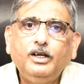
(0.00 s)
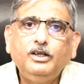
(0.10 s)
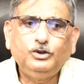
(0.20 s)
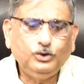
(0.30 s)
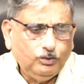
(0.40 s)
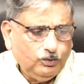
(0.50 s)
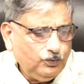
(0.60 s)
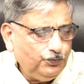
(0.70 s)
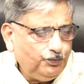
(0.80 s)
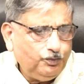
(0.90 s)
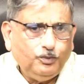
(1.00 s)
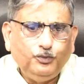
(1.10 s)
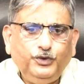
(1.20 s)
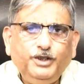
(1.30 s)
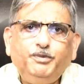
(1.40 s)
So
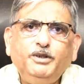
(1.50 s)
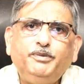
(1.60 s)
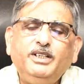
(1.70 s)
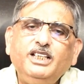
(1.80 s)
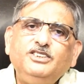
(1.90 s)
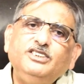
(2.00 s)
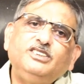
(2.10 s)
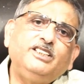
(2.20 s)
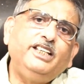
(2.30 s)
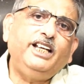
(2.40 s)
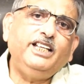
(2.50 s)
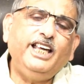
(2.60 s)
we people are just creating